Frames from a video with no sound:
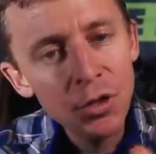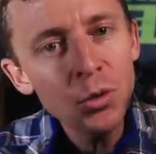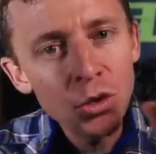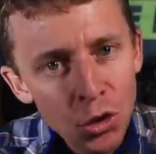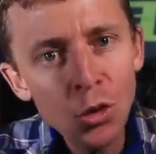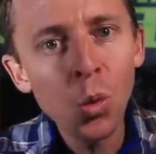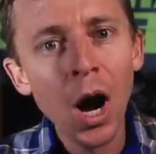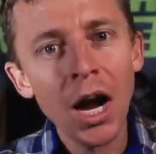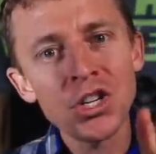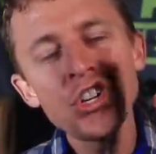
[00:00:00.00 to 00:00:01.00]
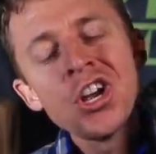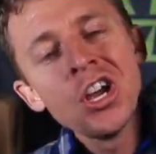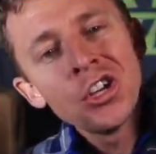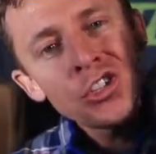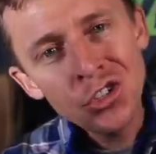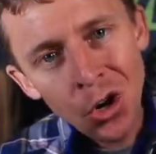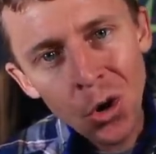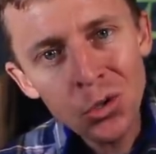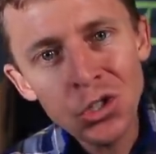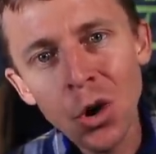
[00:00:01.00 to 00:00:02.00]
of you do watch
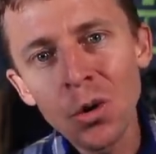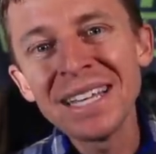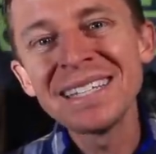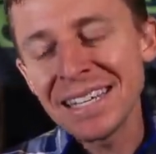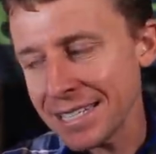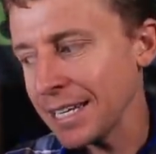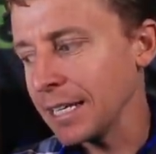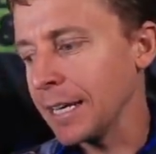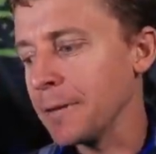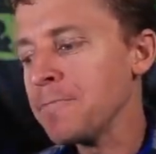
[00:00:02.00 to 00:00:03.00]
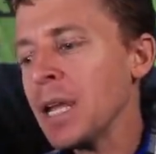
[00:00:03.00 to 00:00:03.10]
so, so consistently.